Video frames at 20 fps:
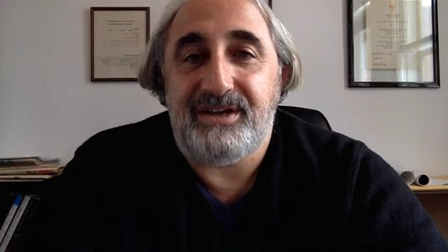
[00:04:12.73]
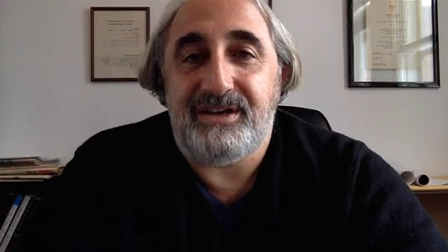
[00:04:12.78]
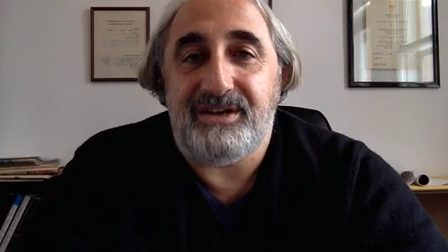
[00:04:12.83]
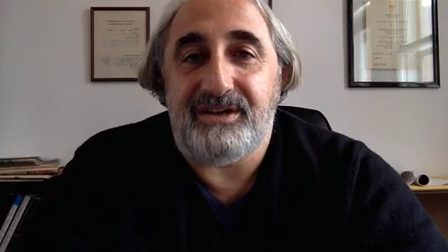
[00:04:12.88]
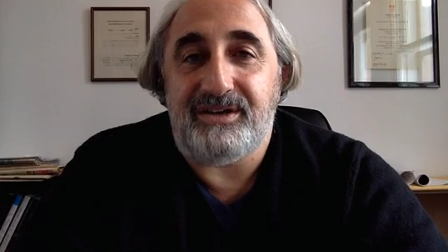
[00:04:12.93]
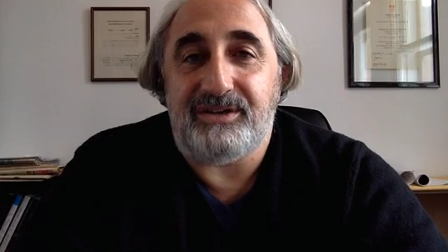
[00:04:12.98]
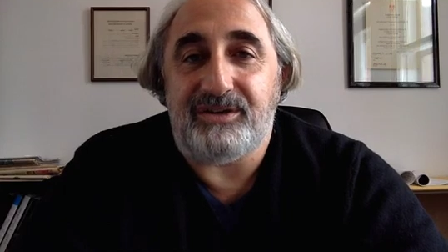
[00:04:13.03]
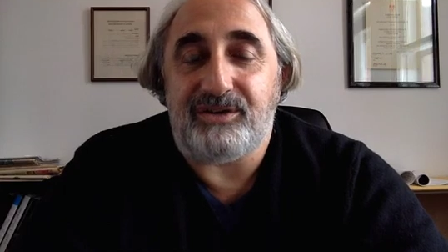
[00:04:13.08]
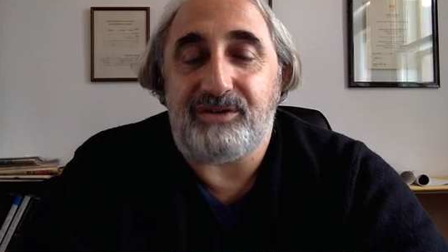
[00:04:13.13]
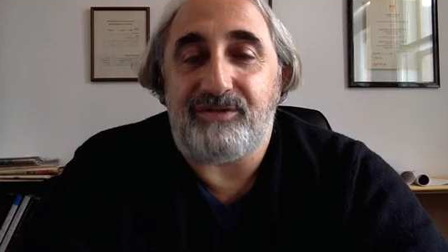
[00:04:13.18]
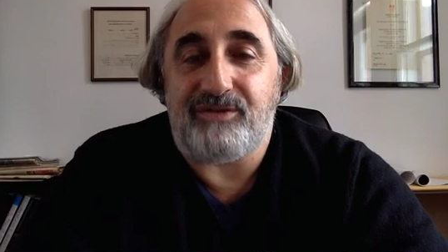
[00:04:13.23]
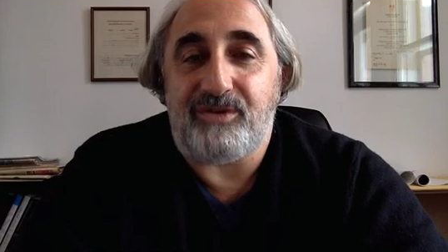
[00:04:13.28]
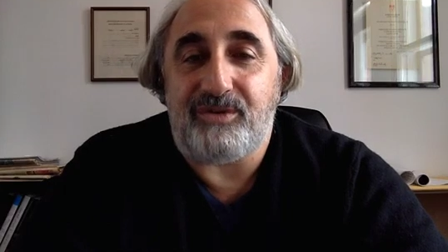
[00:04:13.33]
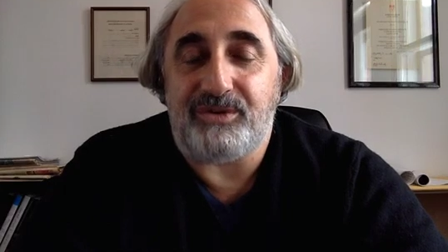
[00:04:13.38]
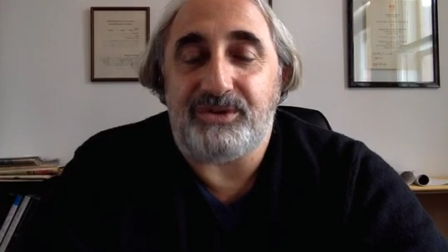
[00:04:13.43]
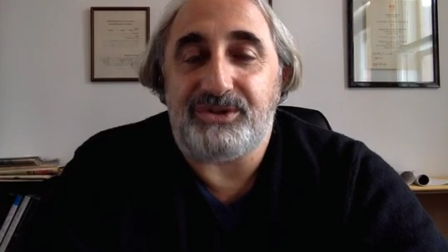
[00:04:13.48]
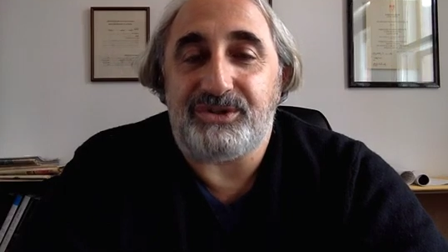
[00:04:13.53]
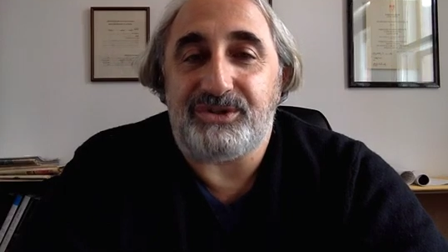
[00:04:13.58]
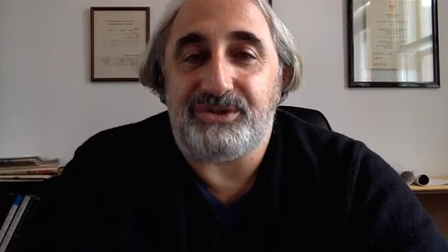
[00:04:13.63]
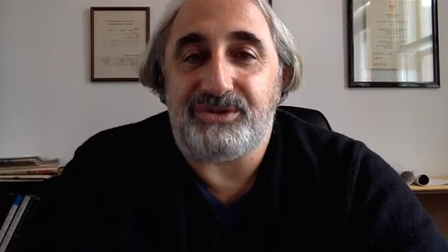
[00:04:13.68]
Look
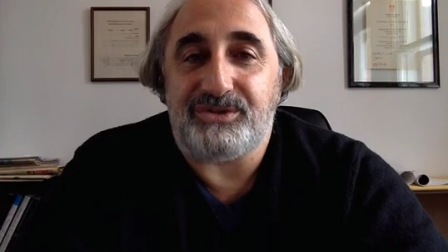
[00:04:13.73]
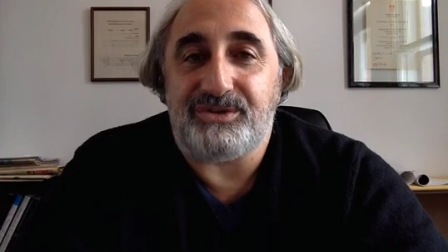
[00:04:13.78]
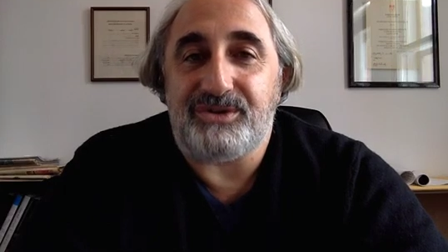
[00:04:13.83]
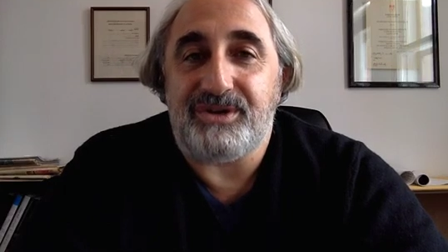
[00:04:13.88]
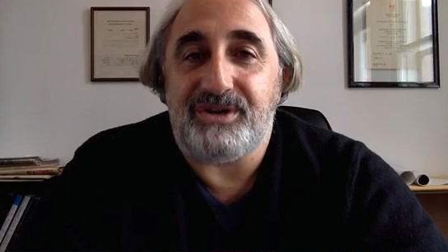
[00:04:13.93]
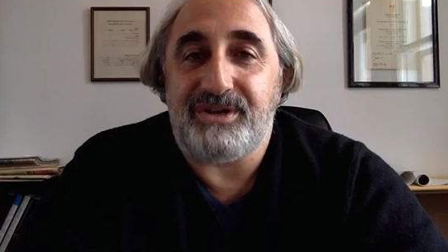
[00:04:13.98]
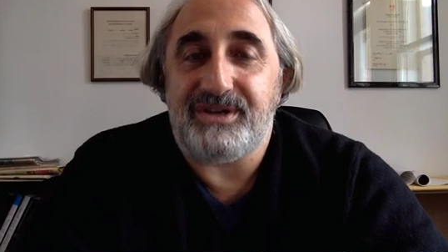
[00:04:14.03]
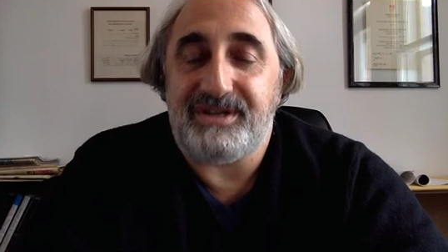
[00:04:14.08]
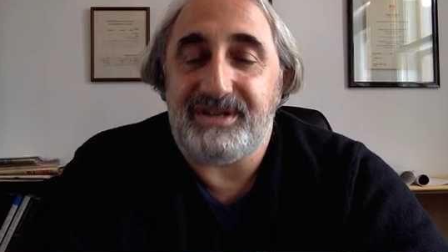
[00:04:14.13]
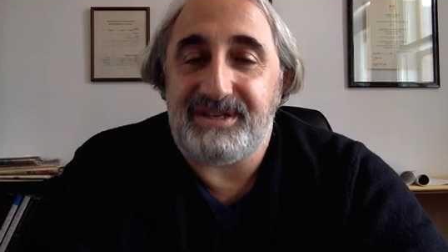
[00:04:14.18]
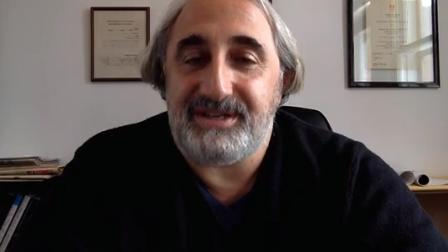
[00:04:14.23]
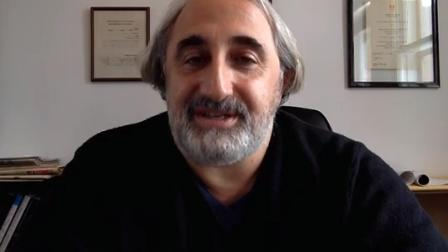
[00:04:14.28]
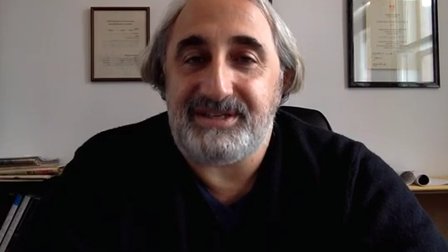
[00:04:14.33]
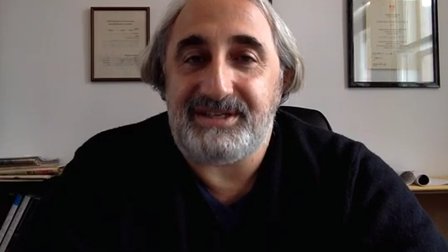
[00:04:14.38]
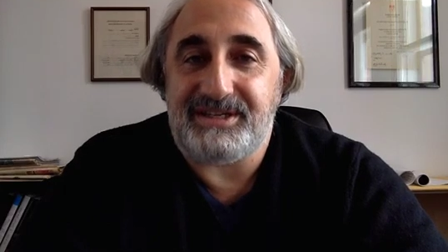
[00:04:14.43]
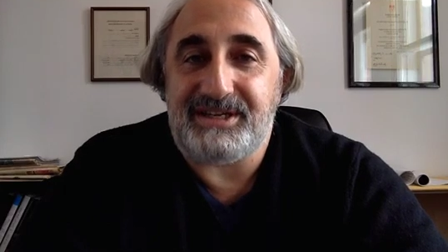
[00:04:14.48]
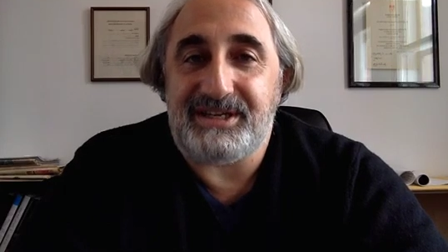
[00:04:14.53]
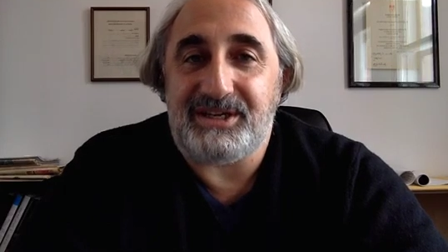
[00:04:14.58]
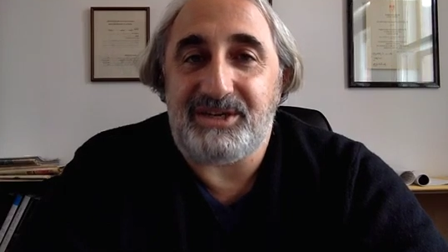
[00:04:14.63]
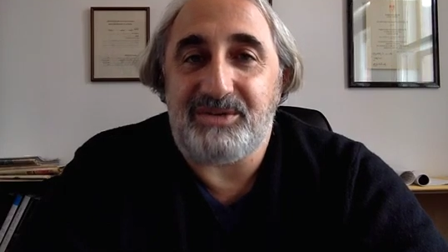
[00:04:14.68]
forward to
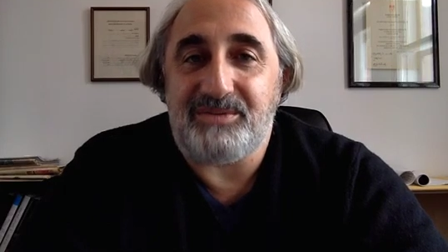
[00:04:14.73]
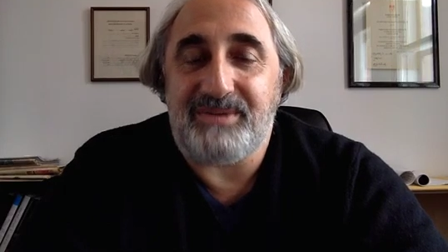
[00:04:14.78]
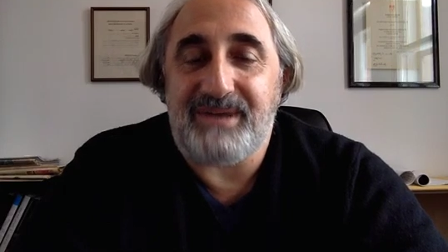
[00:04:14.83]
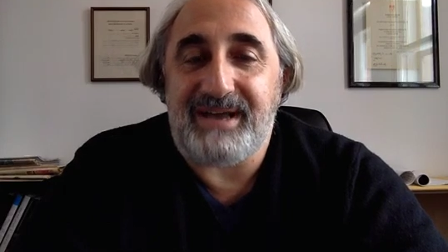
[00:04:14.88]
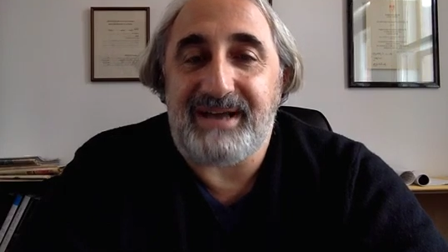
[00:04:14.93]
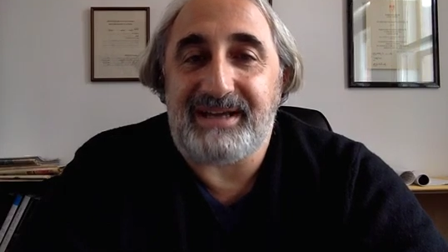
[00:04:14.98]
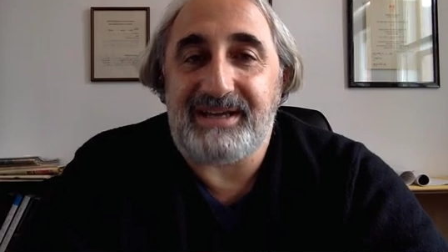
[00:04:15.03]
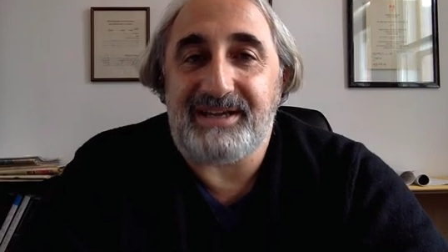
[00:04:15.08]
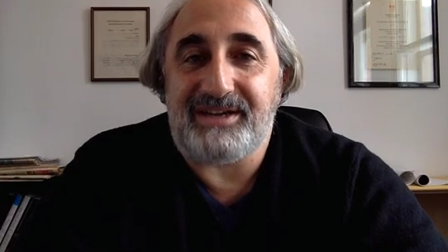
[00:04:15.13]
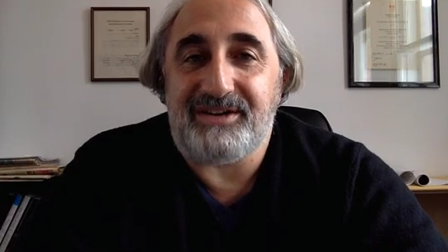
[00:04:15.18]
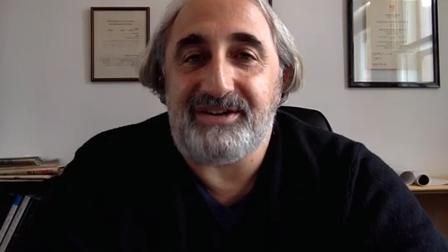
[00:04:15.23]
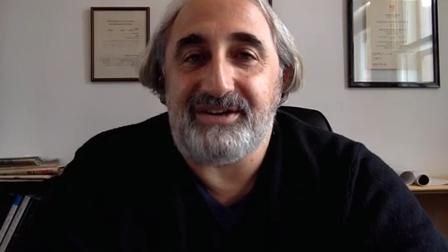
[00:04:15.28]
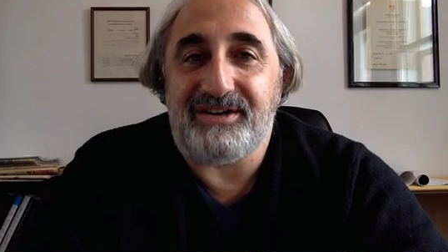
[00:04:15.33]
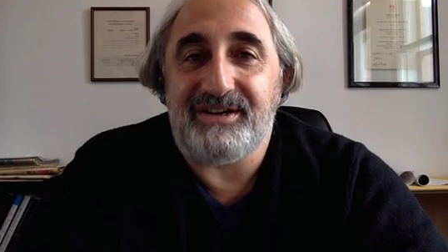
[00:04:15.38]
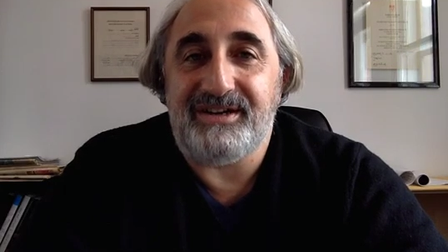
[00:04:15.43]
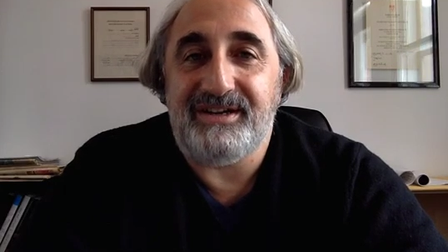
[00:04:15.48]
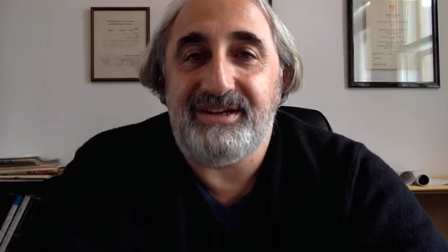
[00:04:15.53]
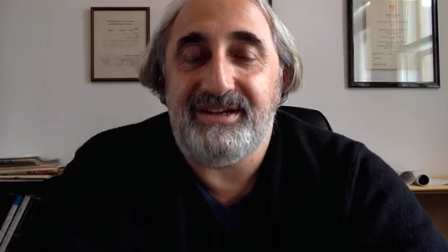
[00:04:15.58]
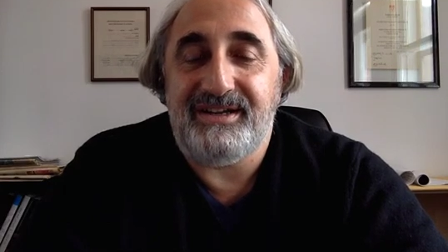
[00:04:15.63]
seeing you back here